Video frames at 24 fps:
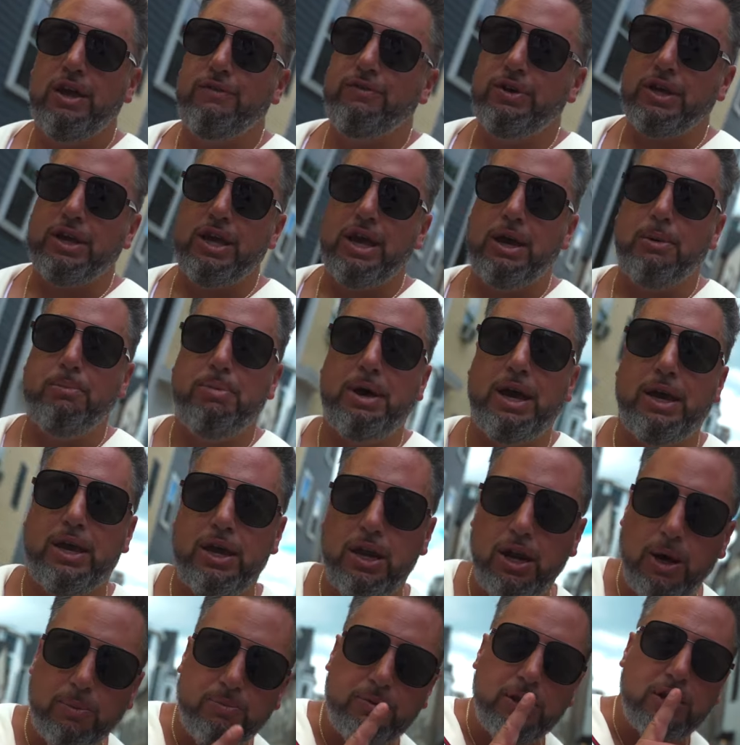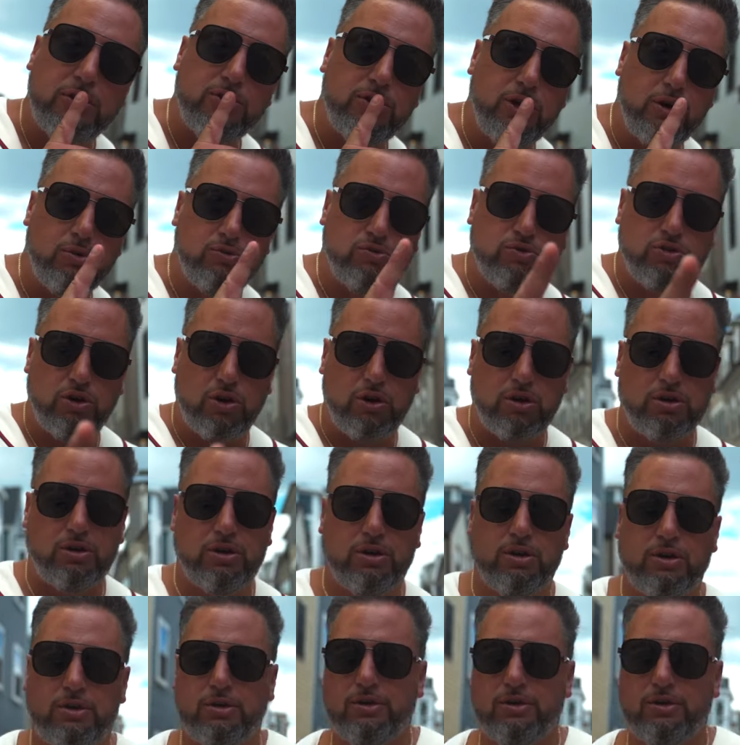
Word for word: If you can't back it up, then don't talk.